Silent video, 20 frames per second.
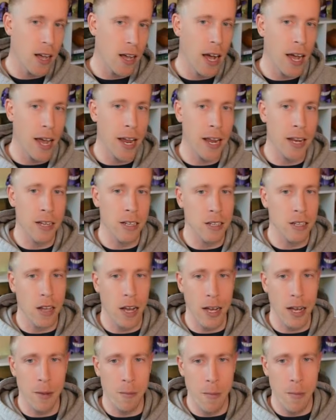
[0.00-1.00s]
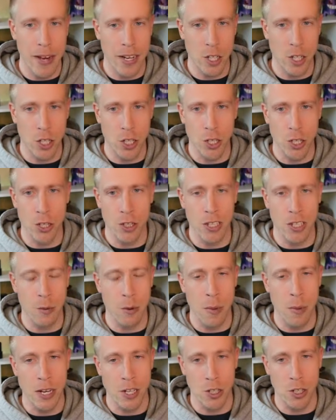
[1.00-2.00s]
I
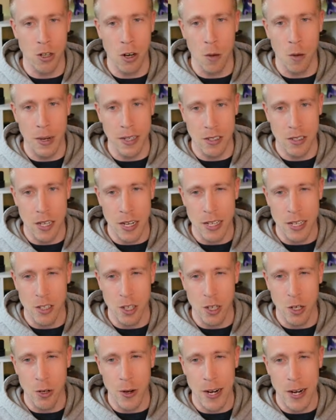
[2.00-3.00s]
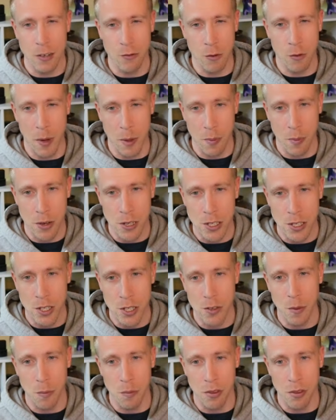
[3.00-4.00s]
double make sure all my settings are correct for my
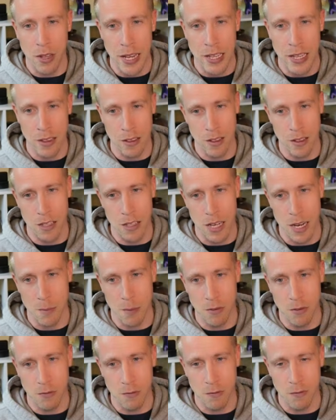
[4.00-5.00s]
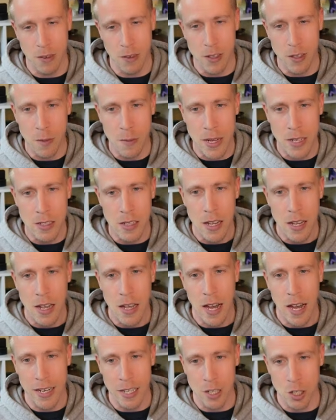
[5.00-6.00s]
printer, the plate, the type of filament.
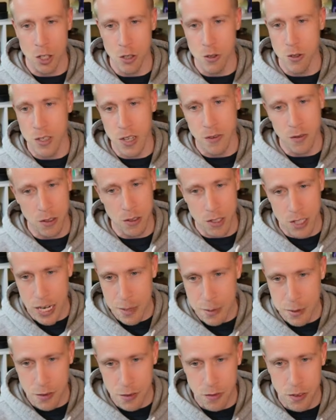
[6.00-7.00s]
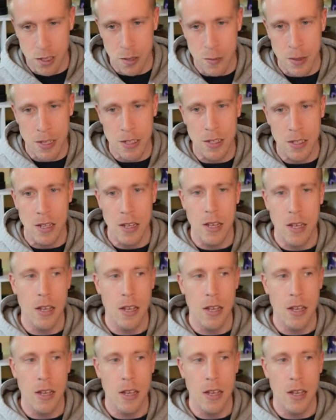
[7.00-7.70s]
I can choose different types of filament.